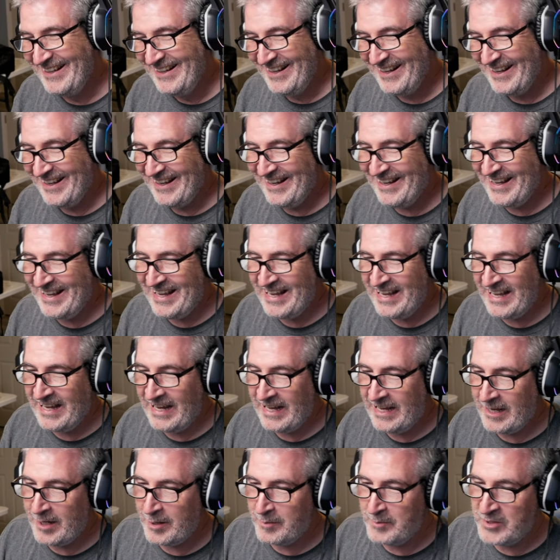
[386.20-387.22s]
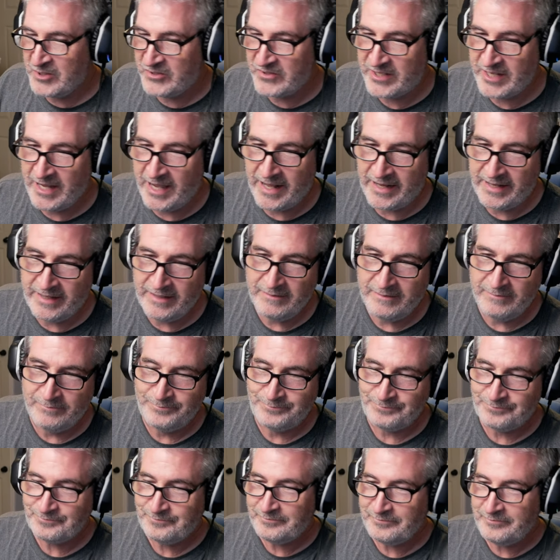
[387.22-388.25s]
I almost had it.
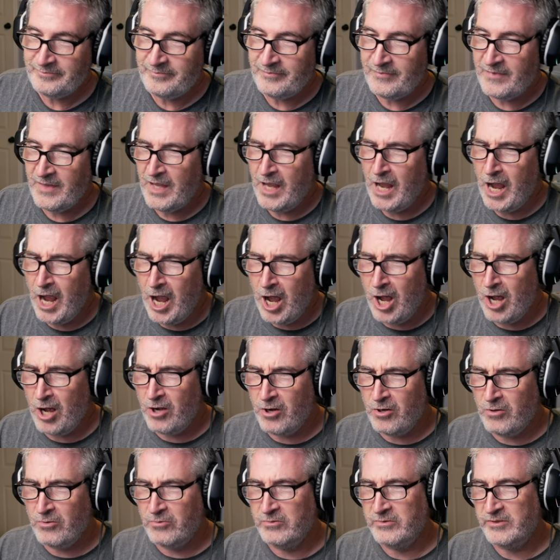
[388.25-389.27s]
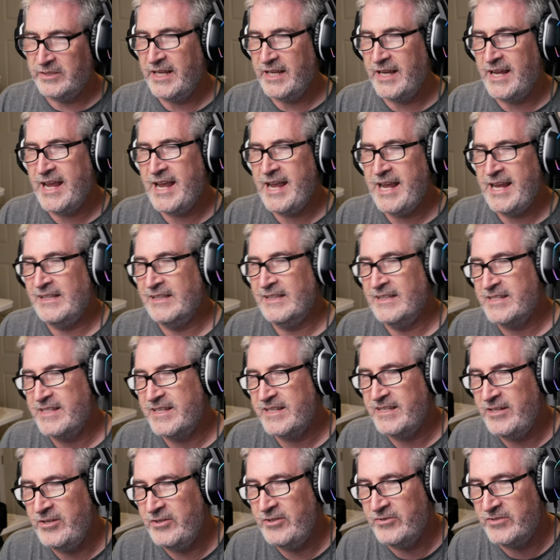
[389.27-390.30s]
Okay, let's
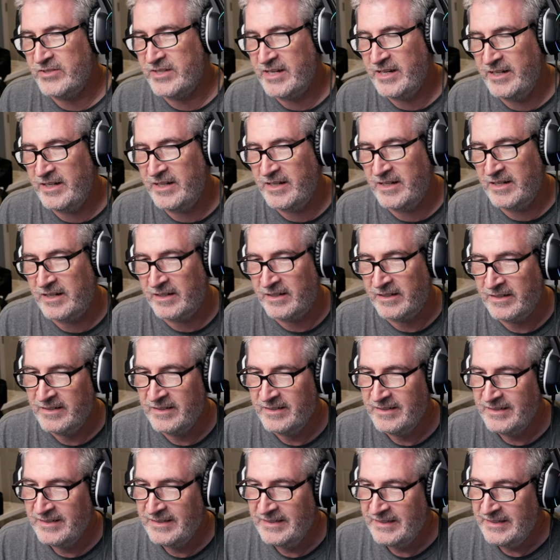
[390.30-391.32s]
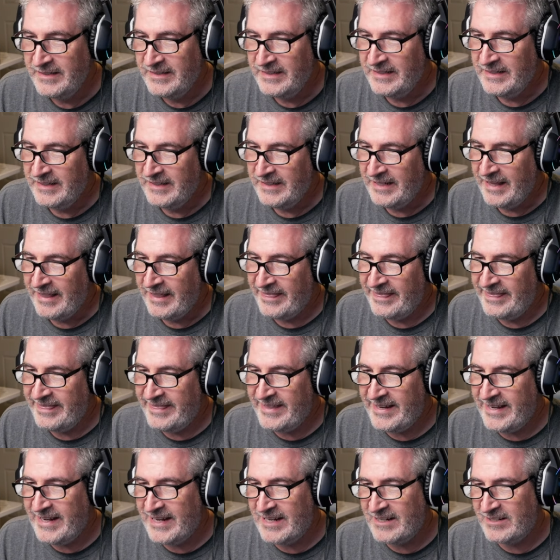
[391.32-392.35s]
see who's here.
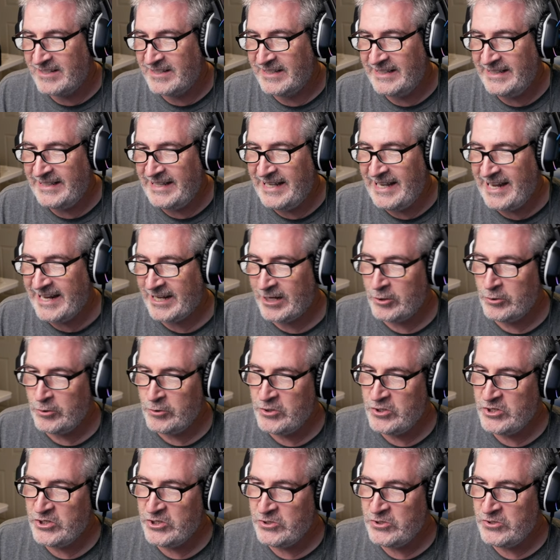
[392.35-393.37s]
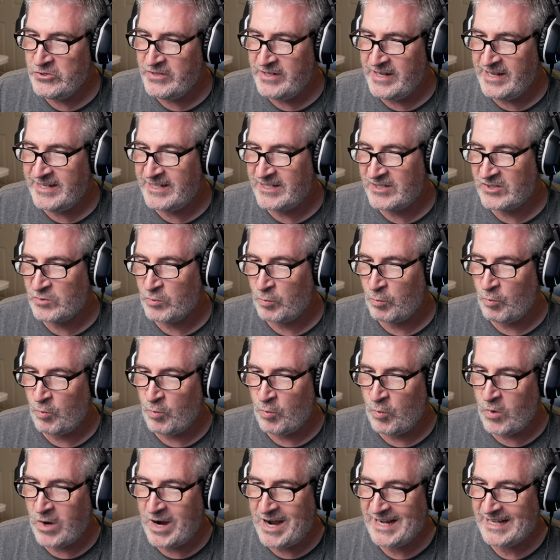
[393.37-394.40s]
There's Lego Dude, there's
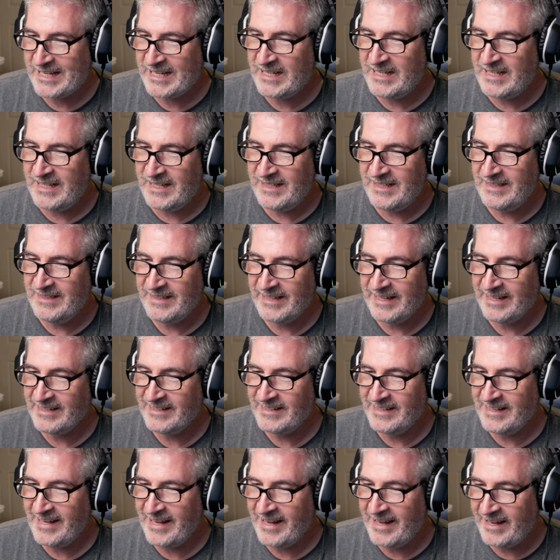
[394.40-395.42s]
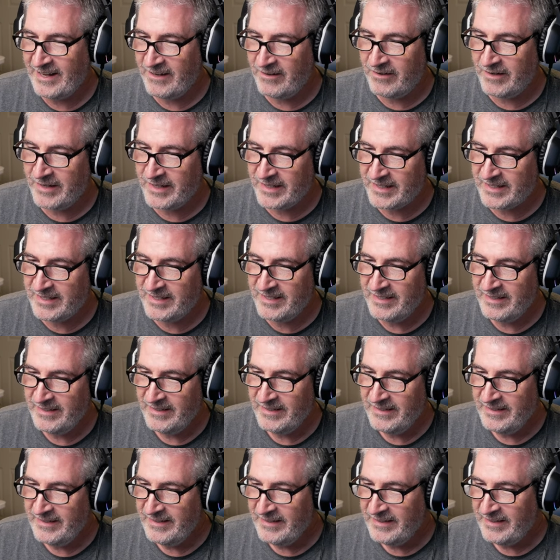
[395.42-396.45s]
Waka, and Eric,
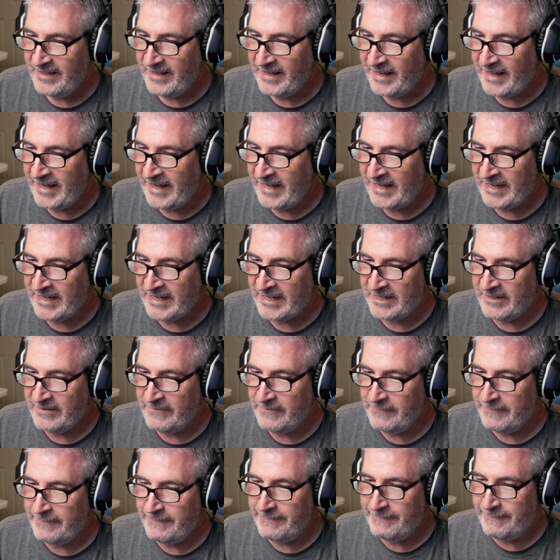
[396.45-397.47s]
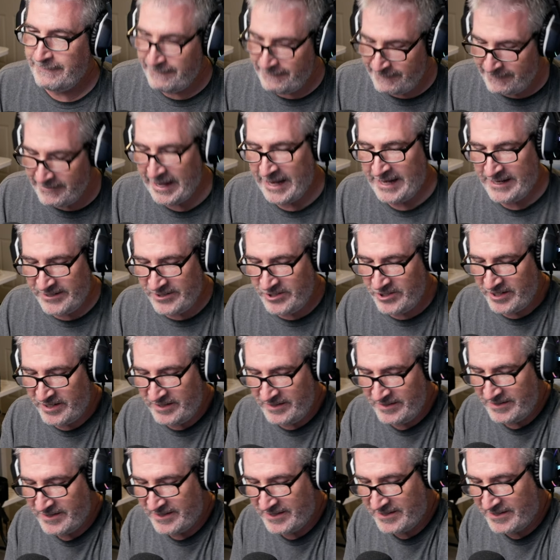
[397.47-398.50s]
and
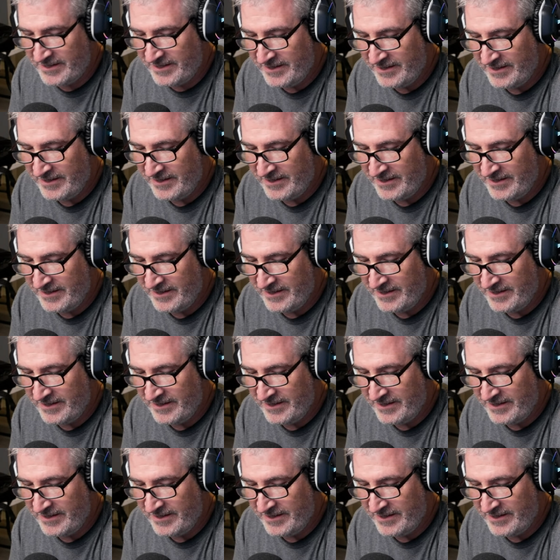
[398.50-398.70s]
Vengeance.